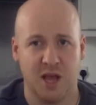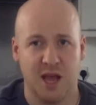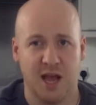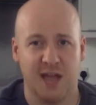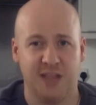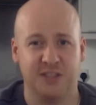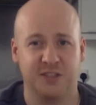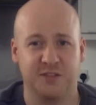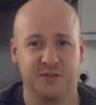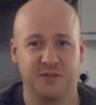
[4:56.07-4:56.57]

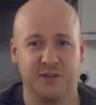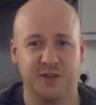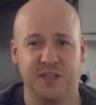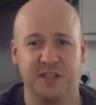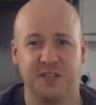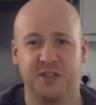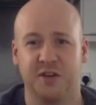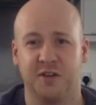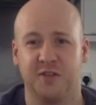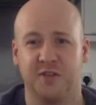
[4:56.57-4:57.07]
And to
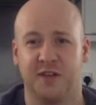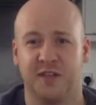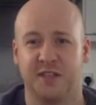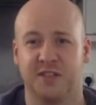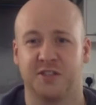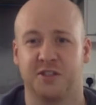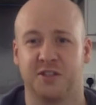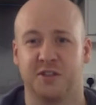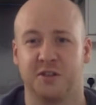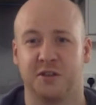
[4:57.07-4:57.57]
finish off,
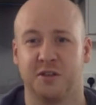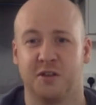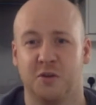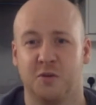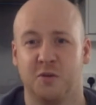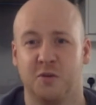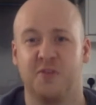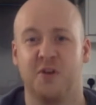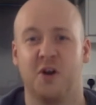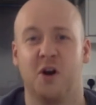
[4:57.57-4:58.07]
Anton,
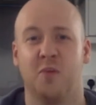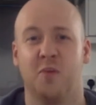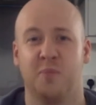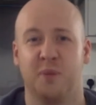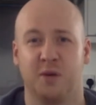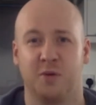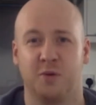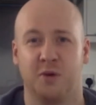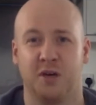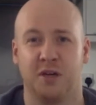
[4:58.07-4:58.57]
we've got a
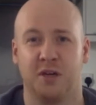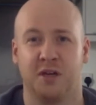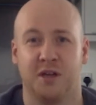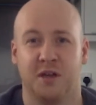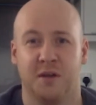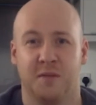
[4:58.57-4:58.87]
big one.